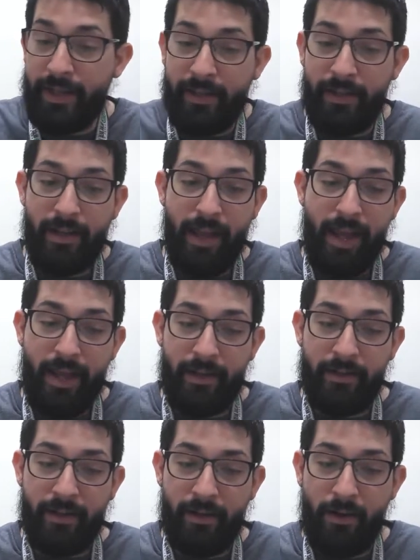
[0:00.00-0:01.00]
did,
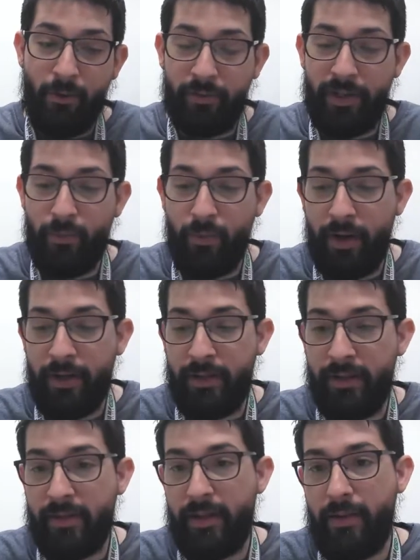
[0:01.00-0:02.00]
and only
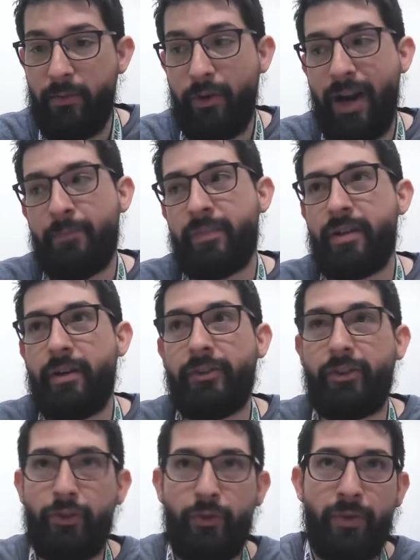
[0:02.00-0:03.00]

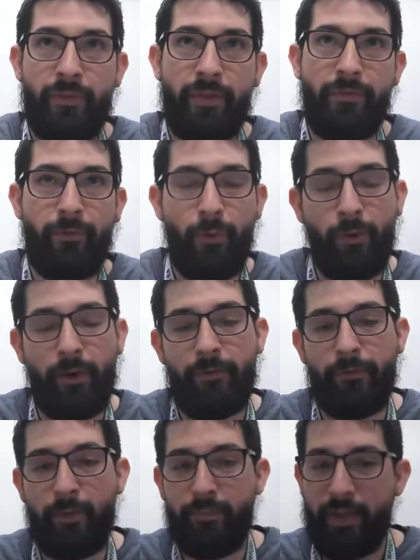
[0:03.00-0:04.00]
two of the
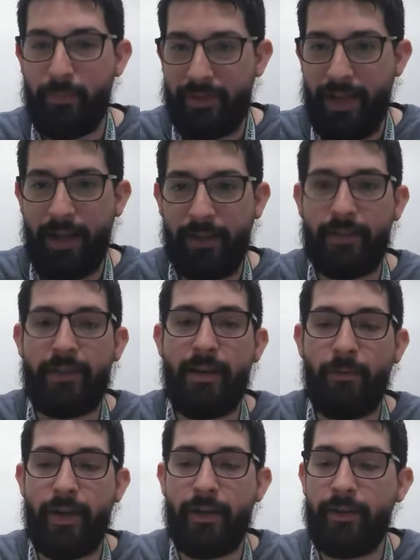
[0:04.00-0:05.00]
four from the battalion
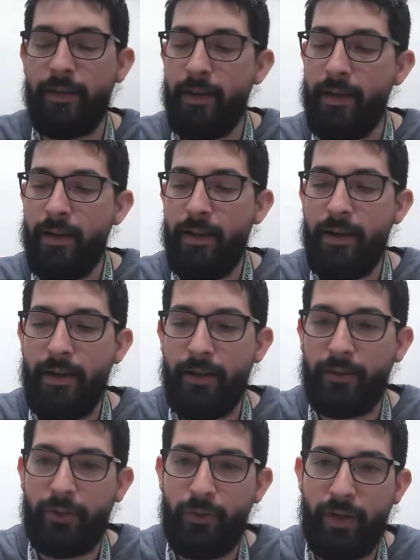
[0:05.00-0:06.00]
that went.
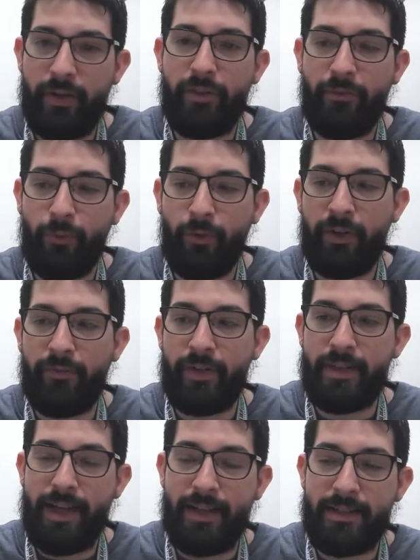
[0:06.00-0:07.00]
2 out of the 4 of
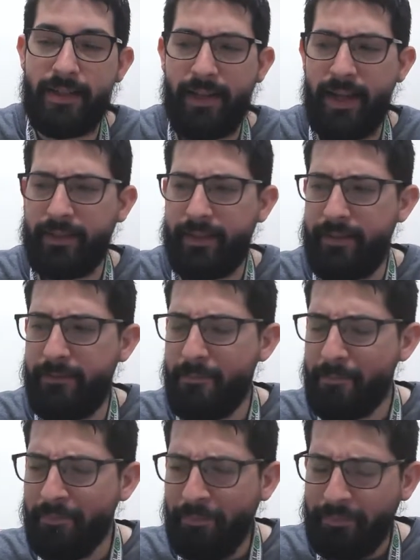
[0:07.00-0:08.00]
us got selected,
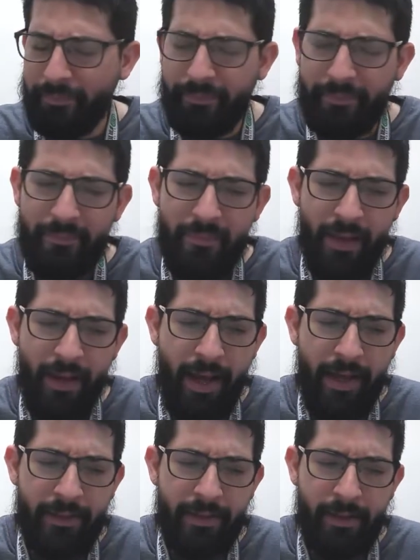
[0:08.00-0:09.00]

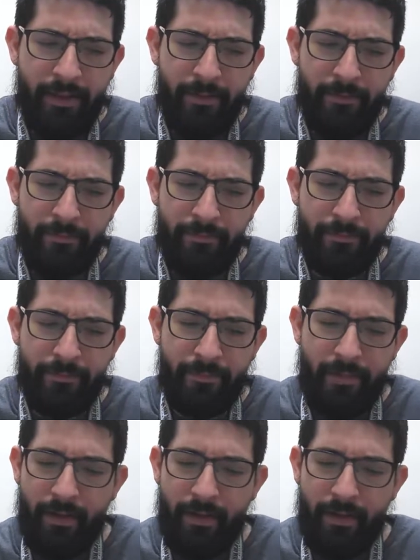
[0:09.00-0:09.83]
and only